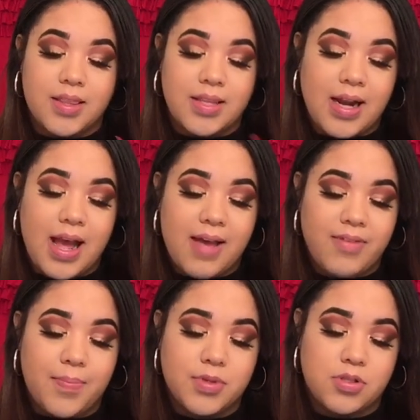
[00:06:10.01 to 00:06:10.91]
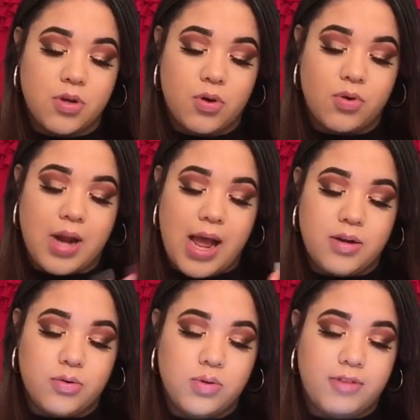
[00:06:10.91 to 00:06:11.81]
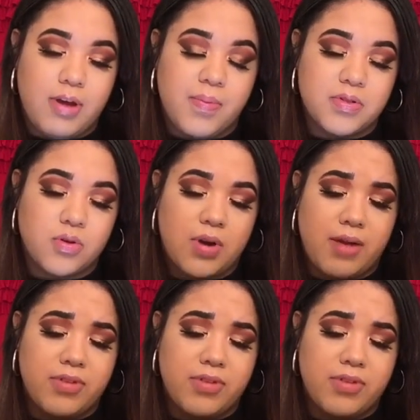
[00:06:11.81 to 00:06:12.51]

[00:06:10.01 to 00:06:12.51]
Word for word: And then I have episode. I do love episode. I